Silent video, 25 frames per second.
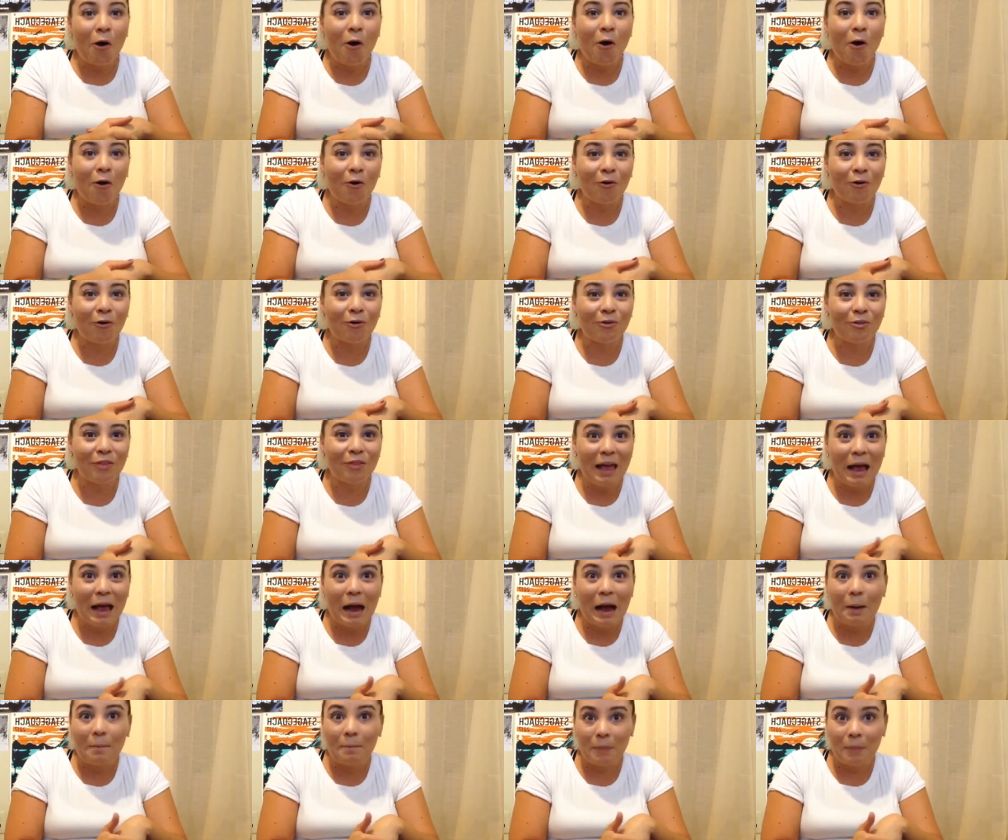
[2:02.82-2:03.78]
all
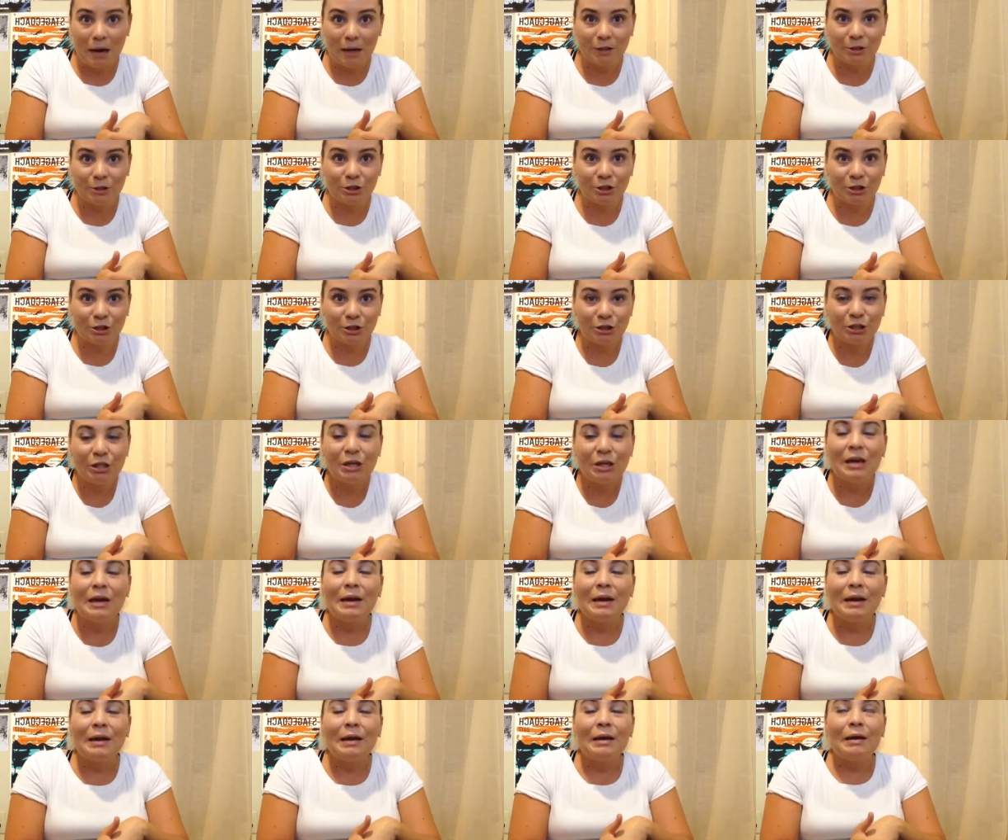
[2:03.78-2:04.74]
that much.
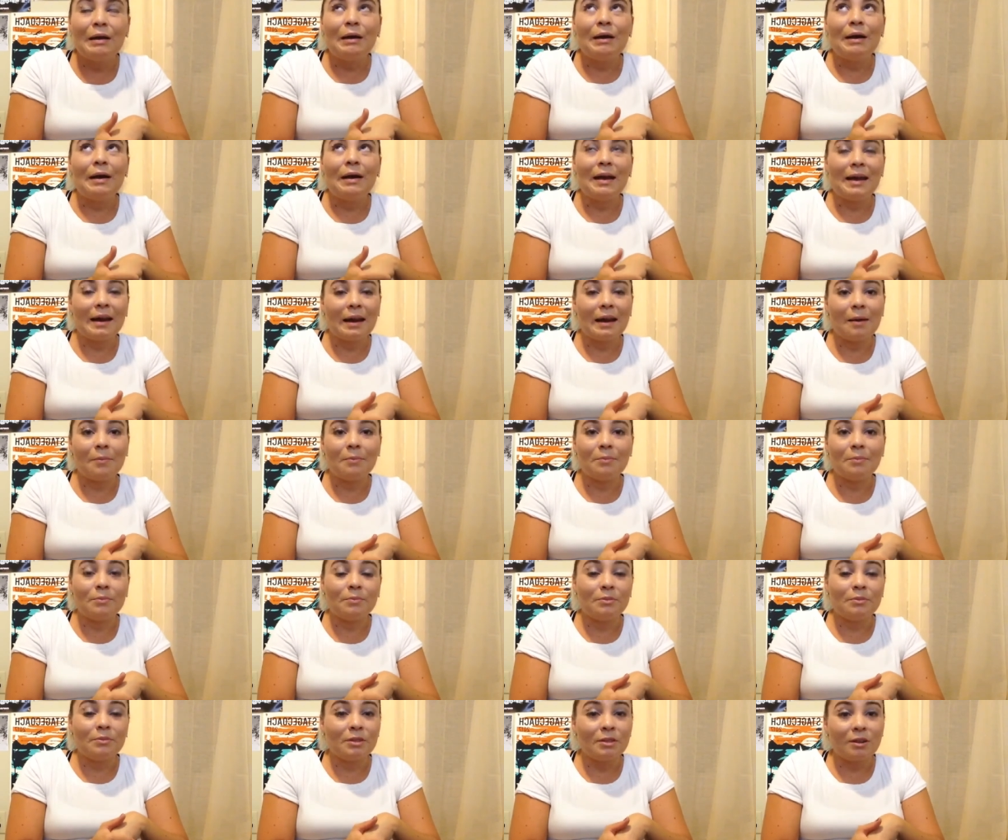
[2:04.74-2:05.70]
And
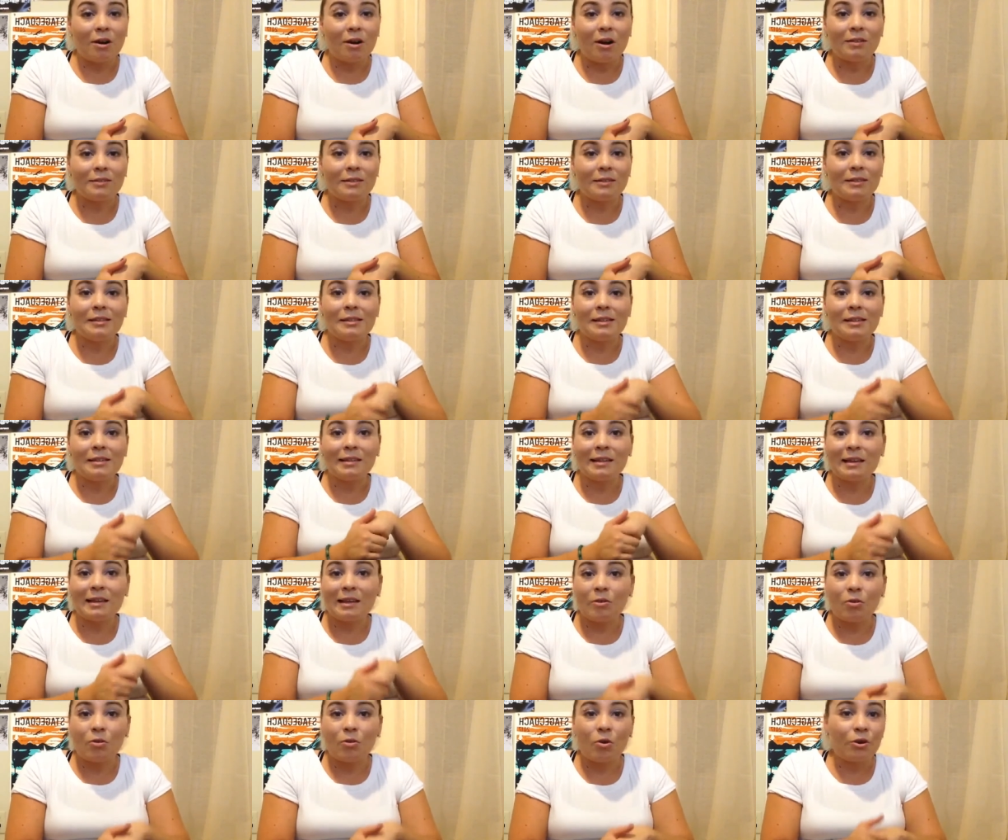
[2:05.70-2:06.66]
I'm
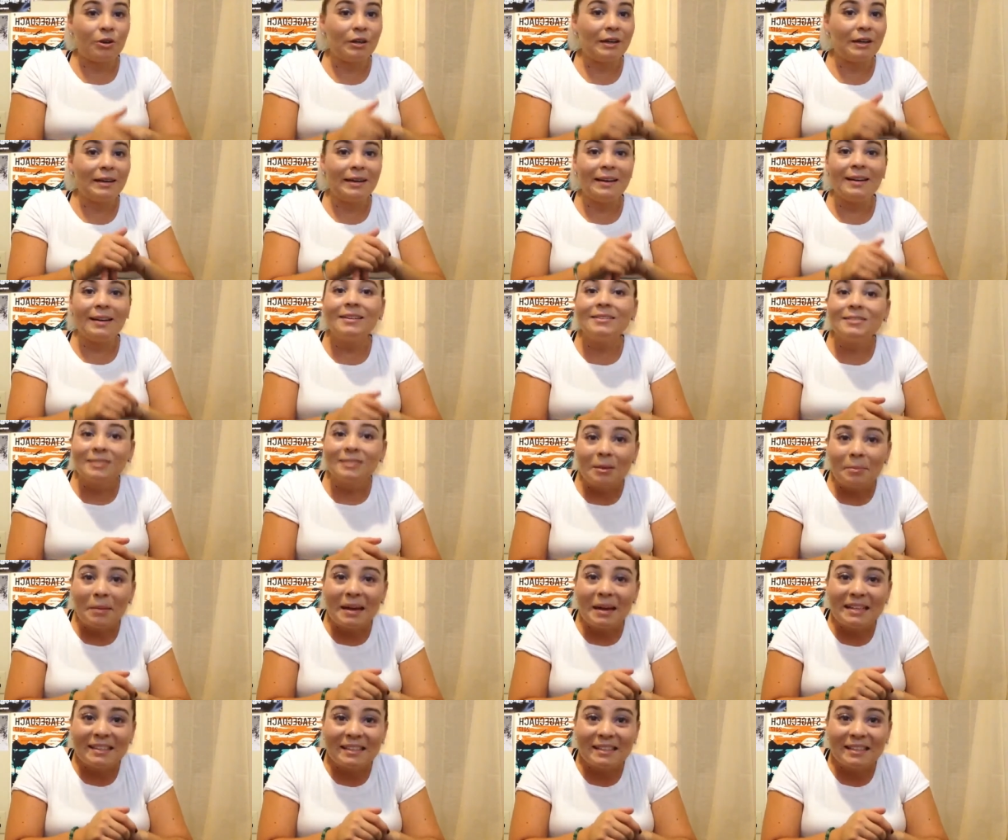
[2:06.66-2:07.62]
constantly learning, and it's
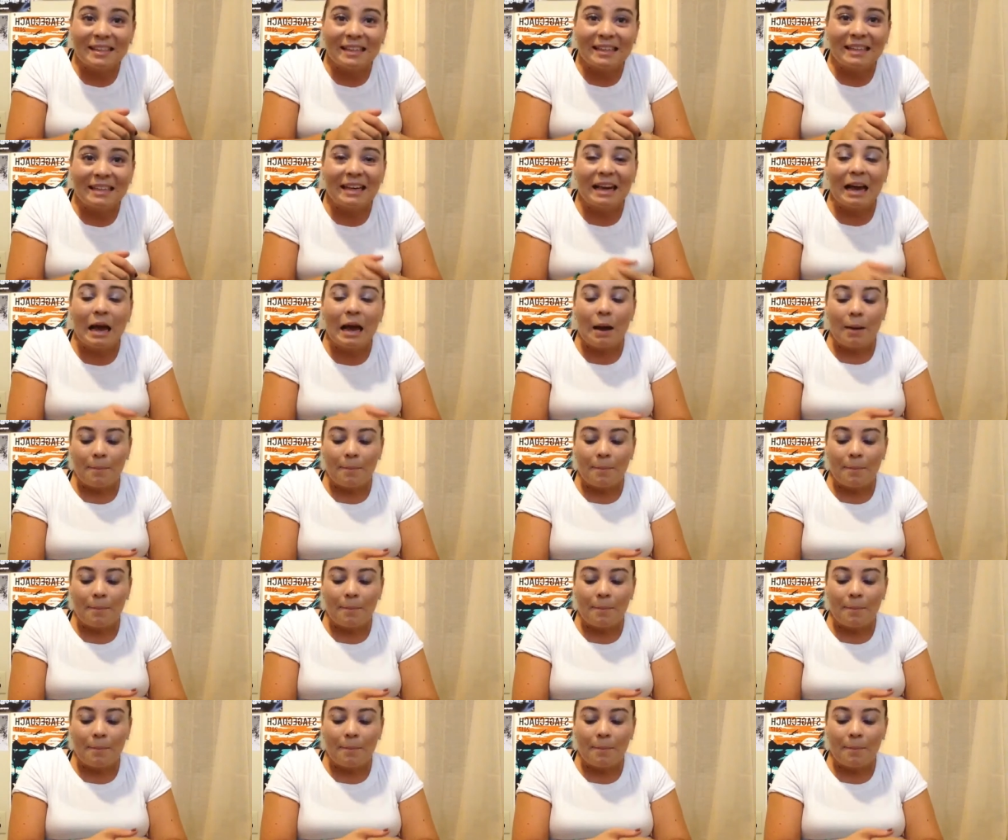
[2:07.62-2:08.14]
amazing.